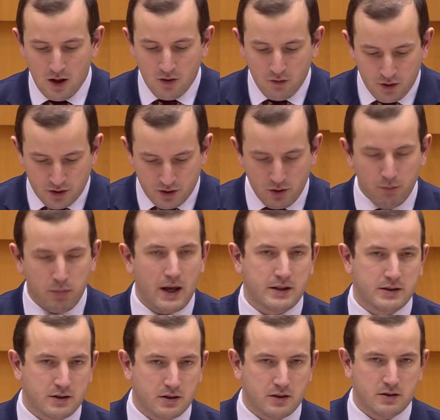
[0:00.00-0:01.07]
First on
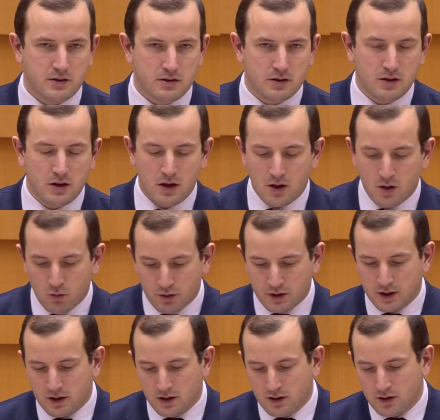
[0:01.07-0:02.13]
plastics.
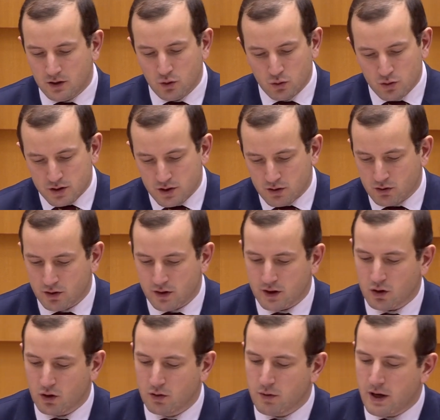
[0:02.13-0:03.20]
Within the new Circular
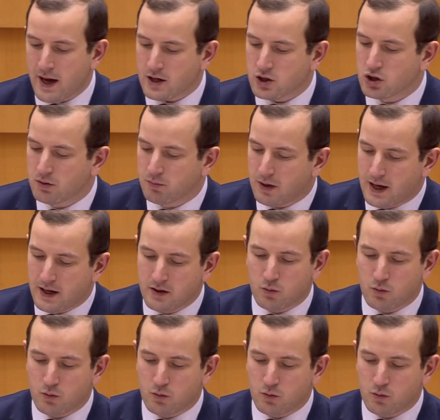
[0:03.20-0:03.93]
Economy Action Plan,